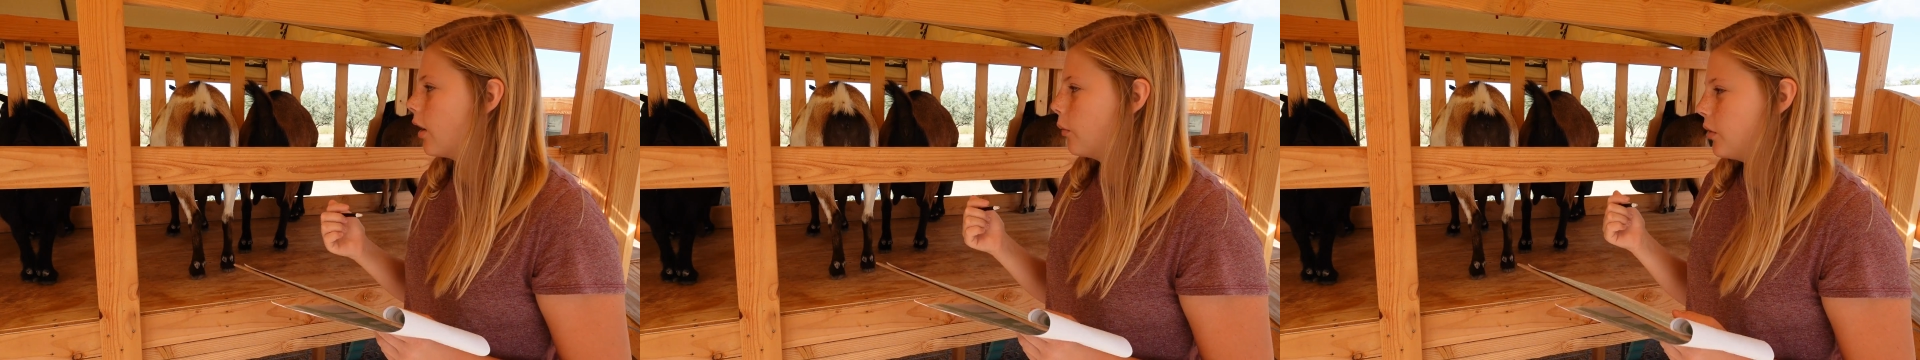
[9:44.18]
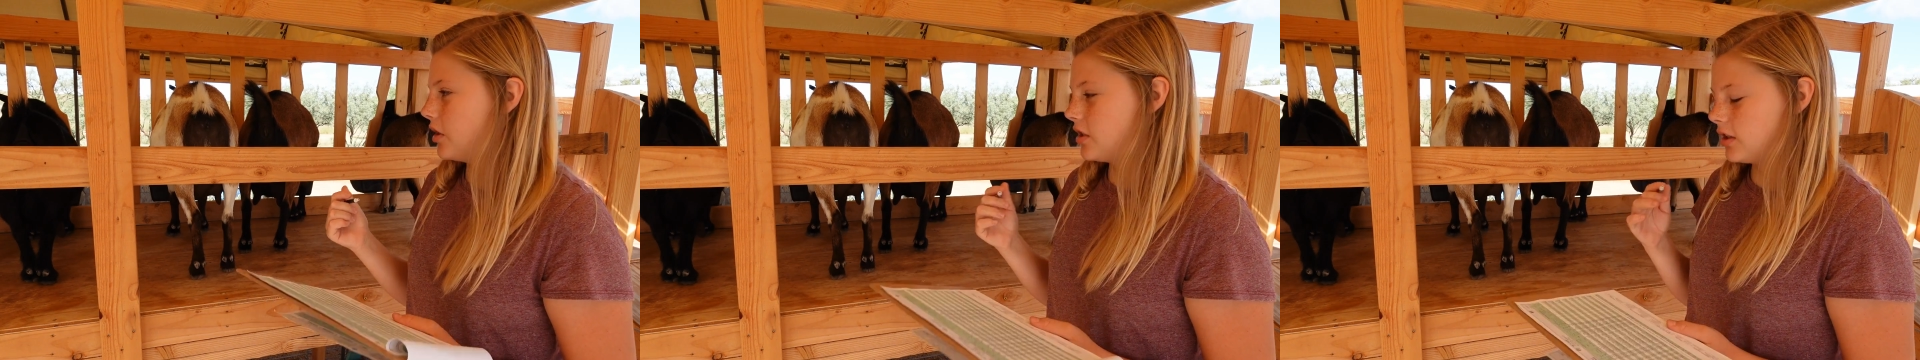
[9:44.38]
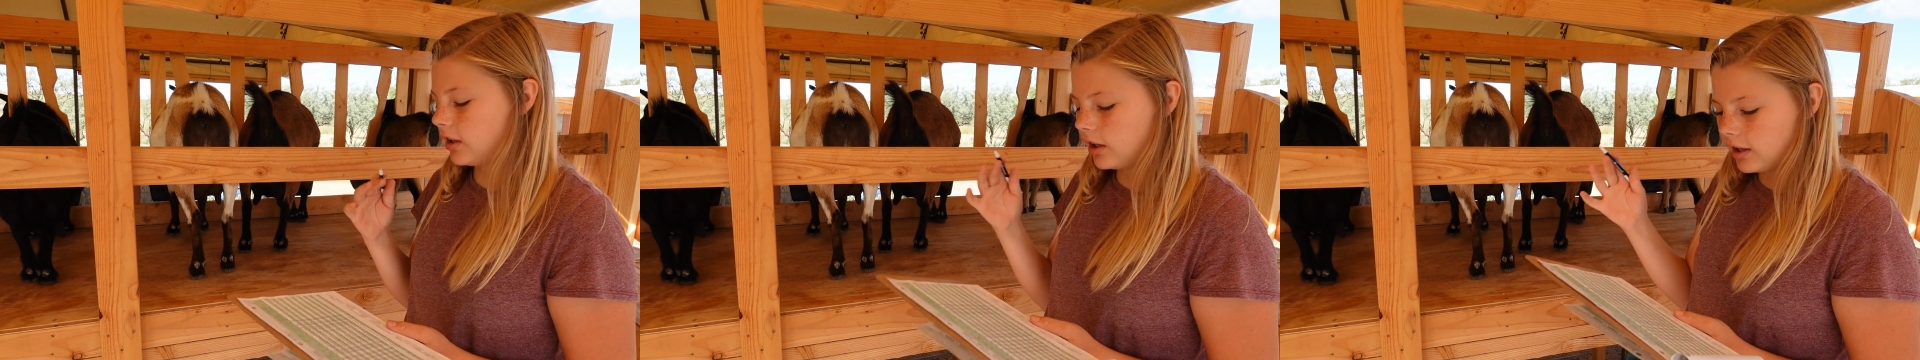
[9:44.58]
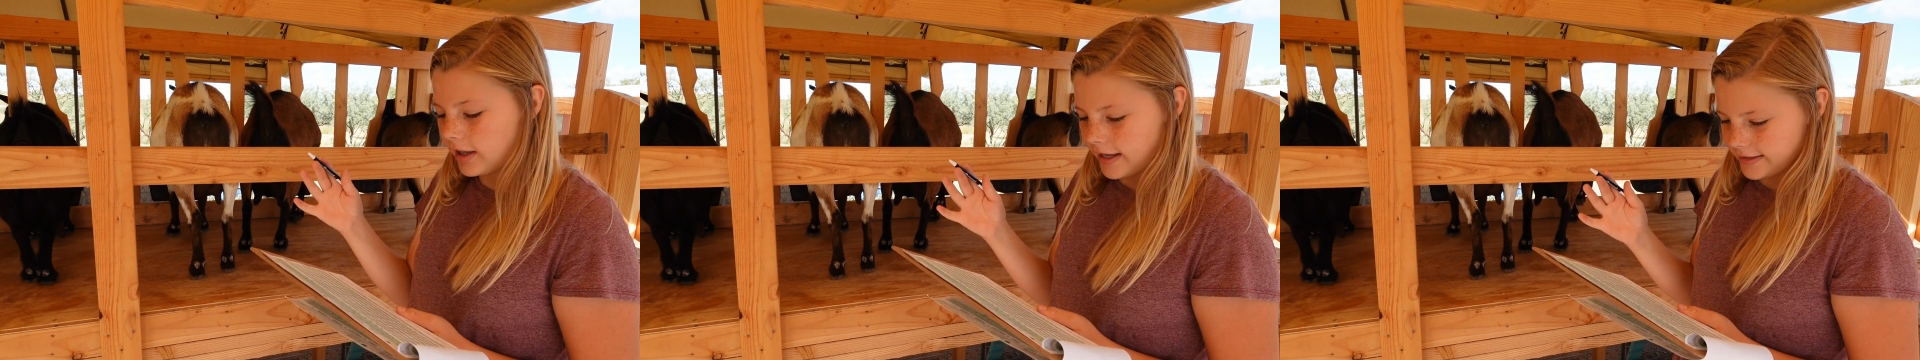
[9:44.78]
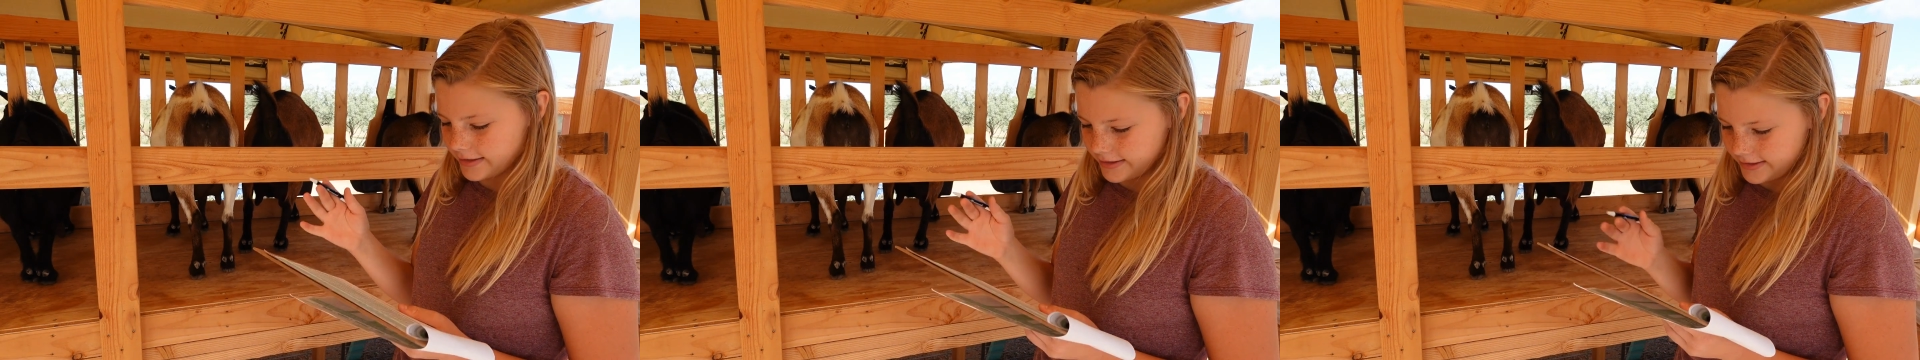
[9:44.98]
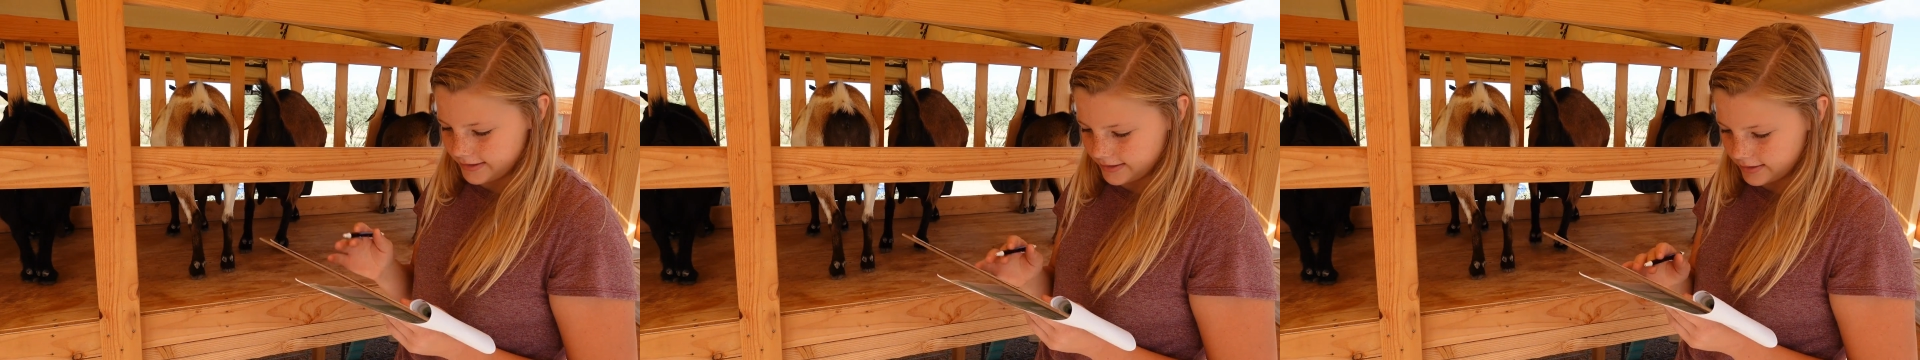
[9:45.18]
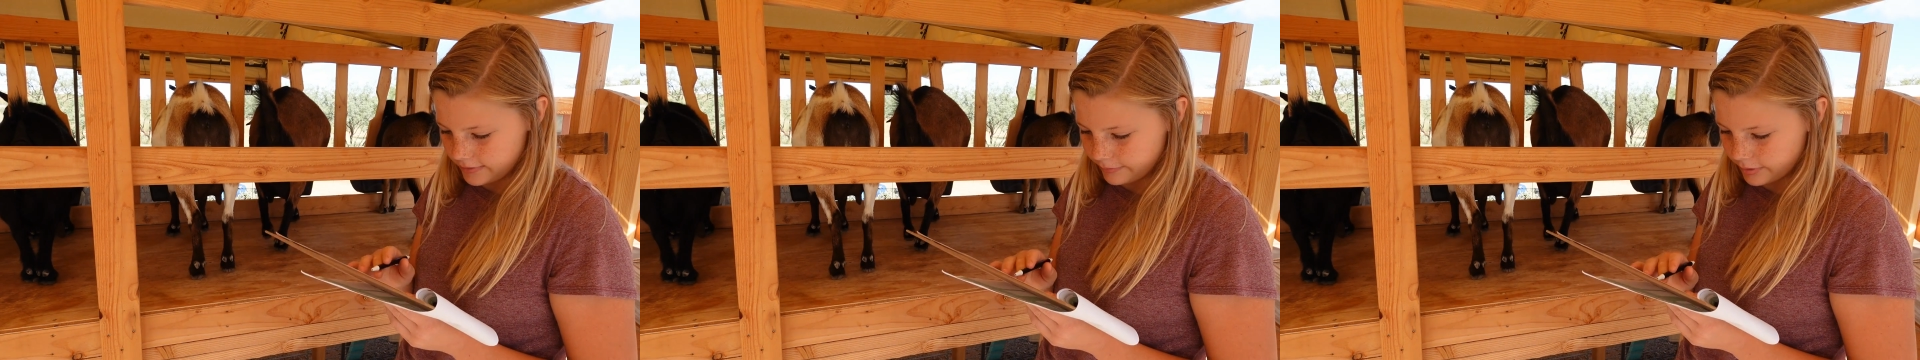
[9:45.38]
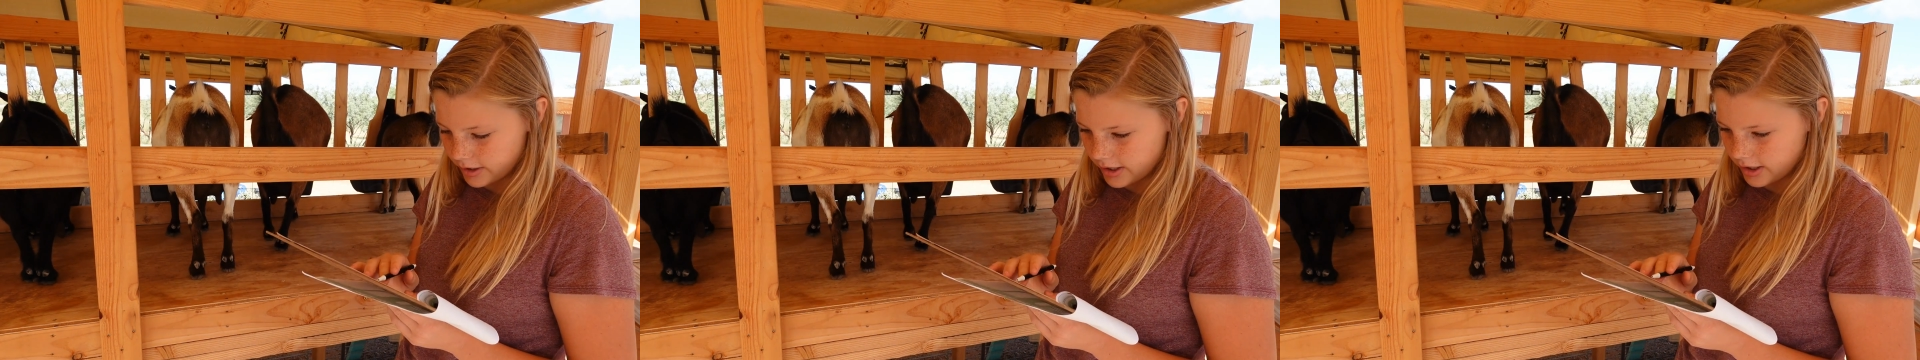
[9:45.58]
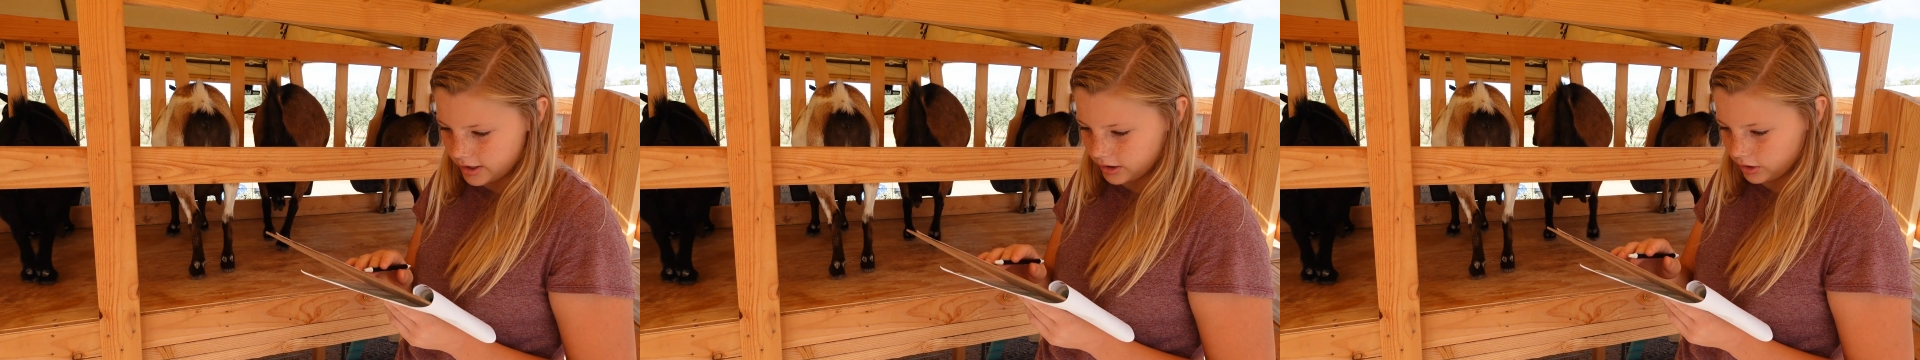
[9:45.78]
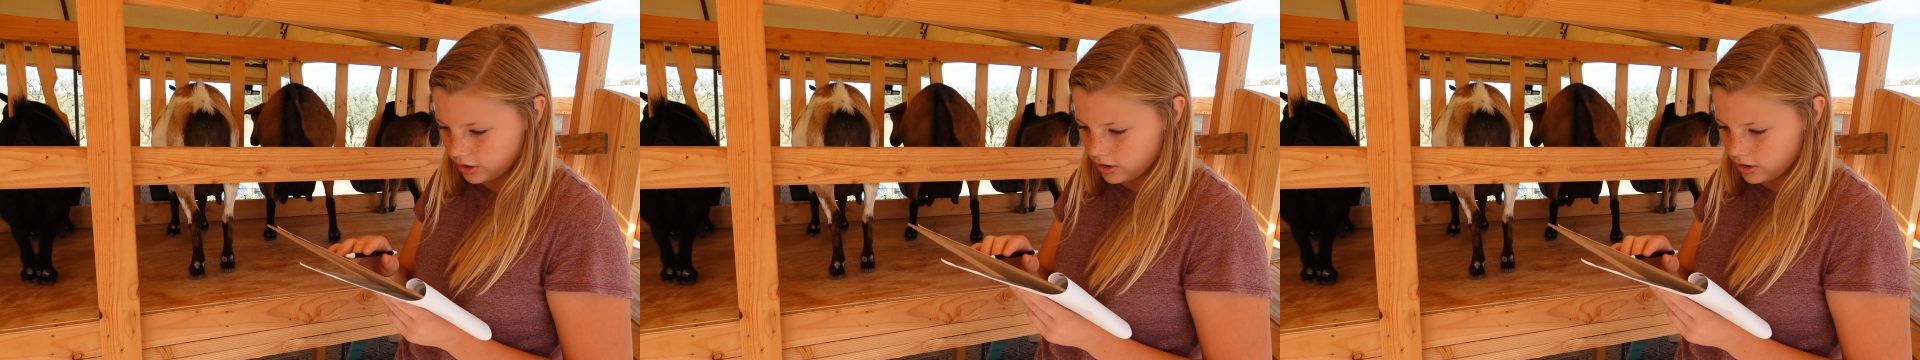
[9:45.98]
which is a little less consistent. But